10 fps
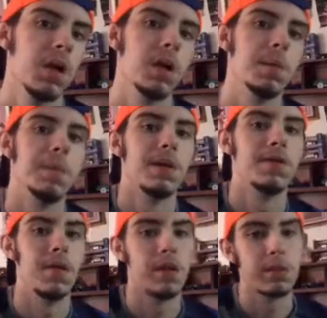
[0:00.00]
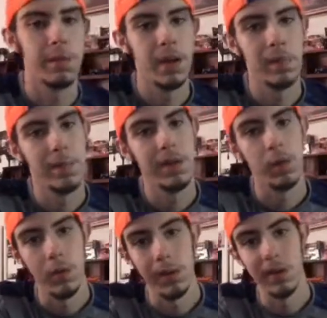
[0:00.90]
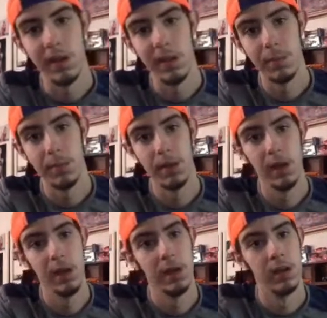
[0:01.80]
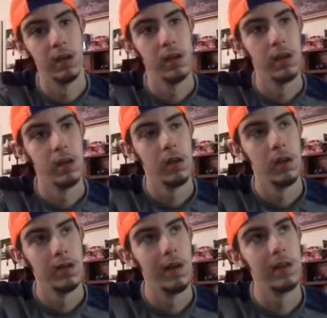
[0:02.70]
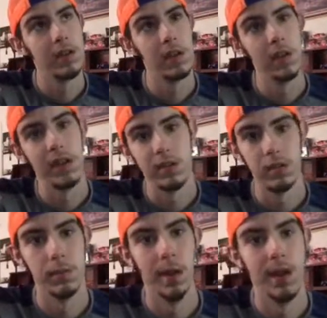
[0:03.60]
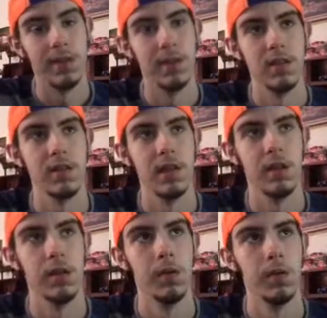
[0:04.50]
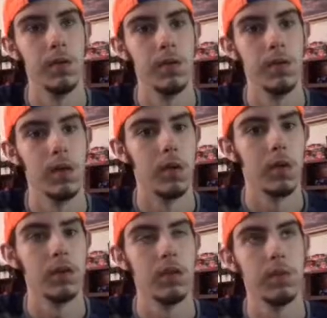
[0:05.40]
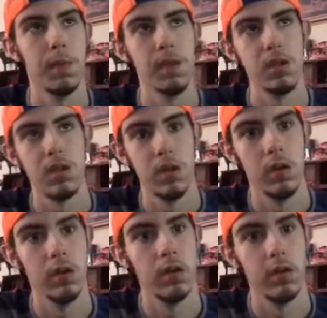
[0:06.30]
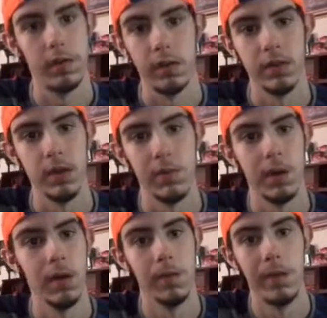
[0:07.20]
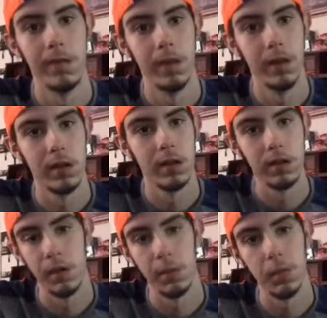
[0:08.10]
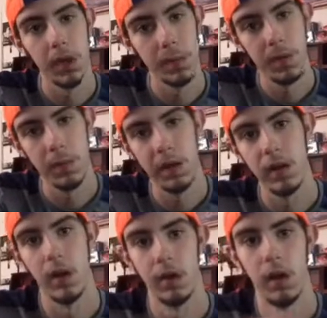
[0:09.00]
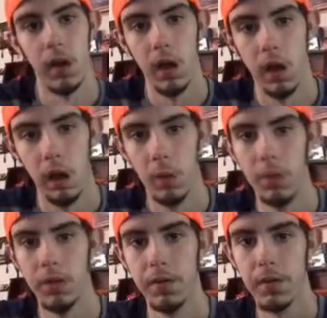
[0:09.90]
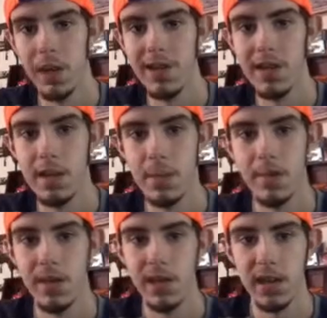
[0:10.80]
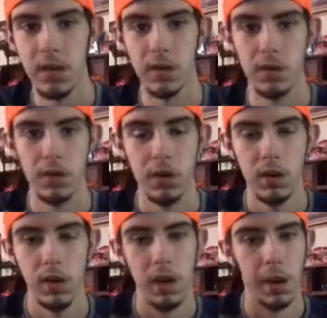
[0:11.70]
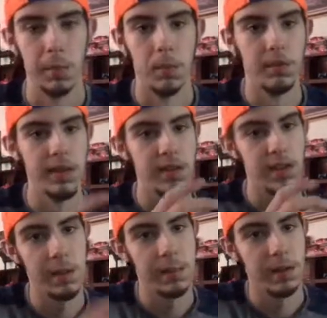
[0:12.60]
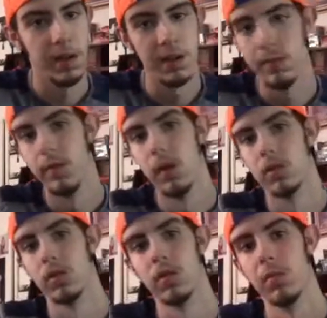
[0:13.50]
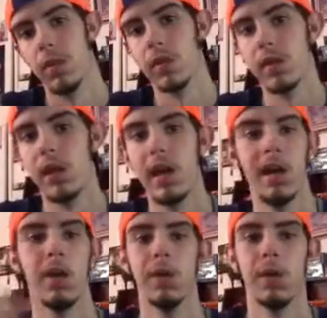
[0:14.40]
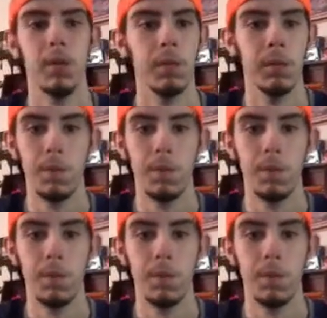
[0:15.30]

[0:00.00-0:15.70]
and I'm gonna make vlogs about me quitting dip and if I say the last goodbye to the channel or just make this channel a different channel by all about vlogs. I'm gonna keep the bigger uh, old uh, Deeper videos. I'm gonna change the name to KT Vlogs or something like that. I don't know.